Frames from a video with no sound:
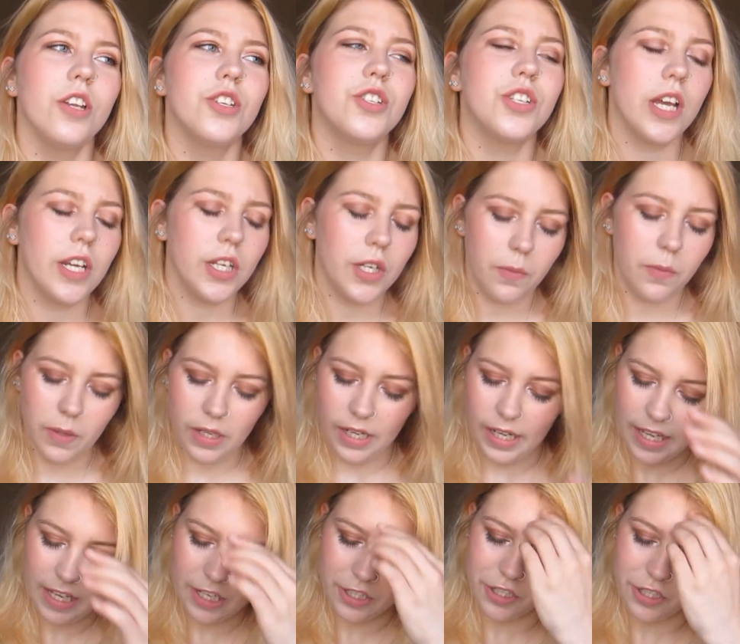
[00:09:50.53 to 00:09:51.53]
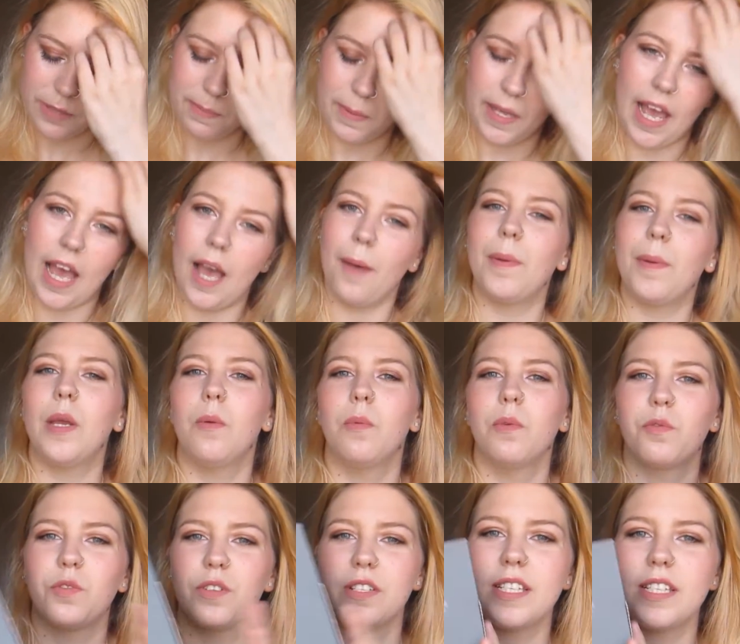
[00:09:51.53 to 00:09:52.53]
genuinely just be happy
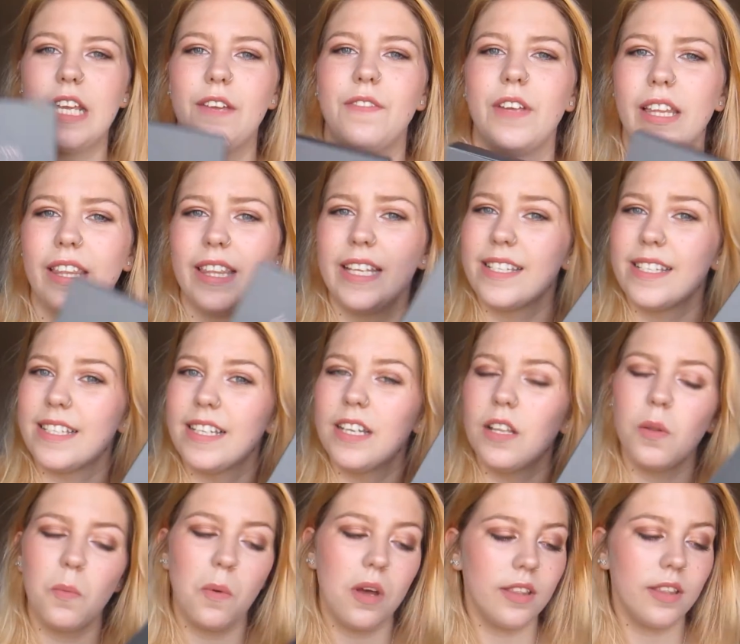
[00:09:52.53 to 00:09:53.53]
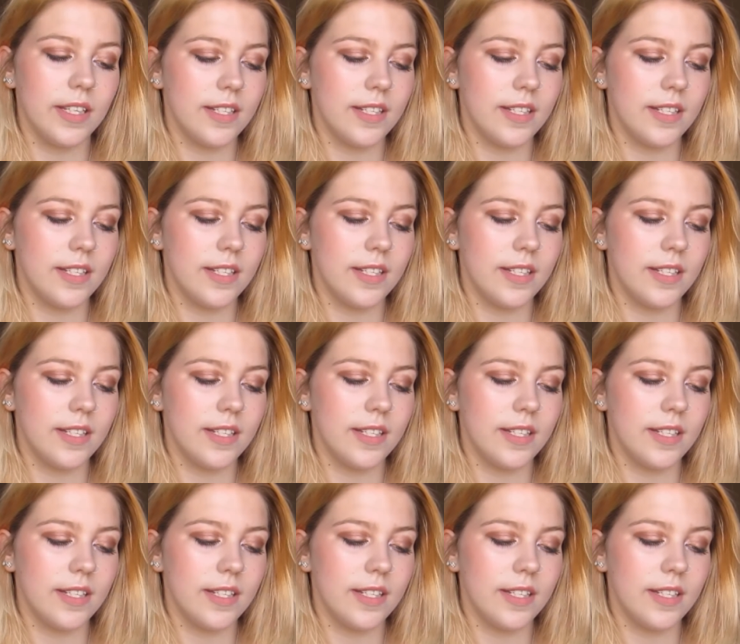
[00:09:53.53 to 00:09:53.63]
with receiving this little one.